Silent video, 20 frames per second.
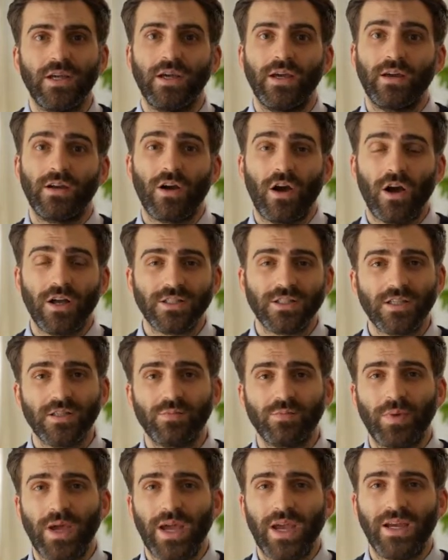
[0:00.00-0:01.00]
It
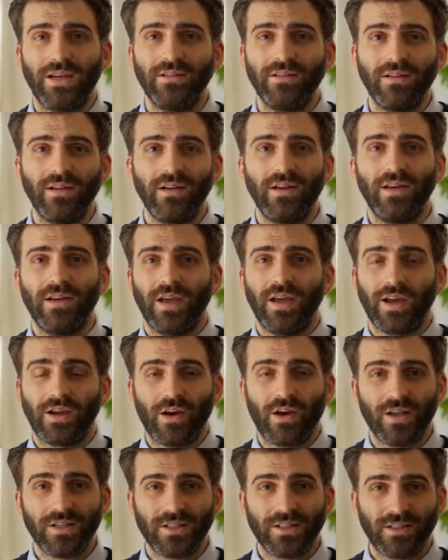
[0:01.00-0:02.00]
causes pain, it
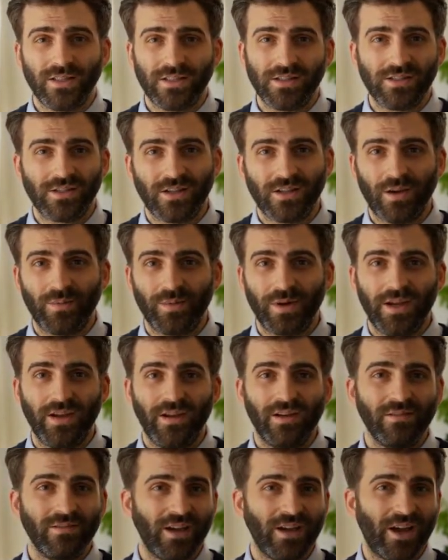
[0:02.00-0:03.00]
causes
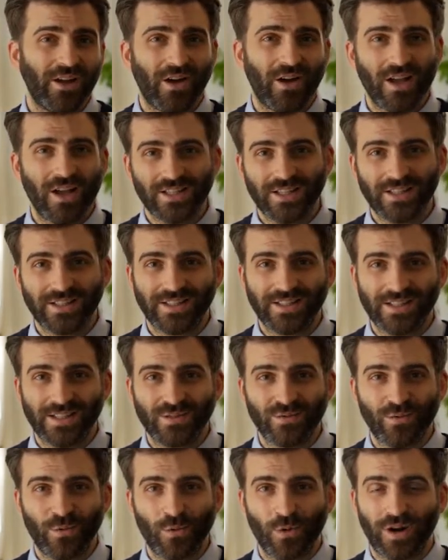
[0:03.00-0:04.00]
insomnia, it causes
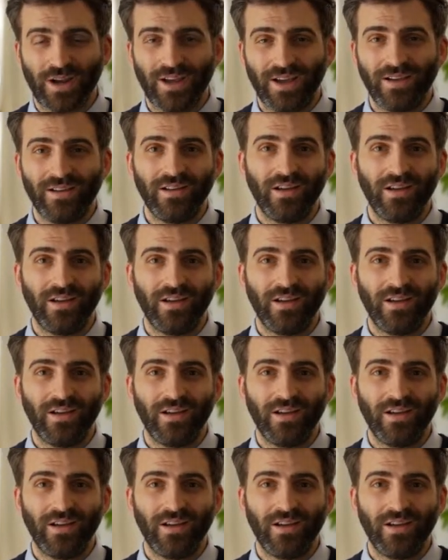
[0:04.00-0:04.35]
dysphoria,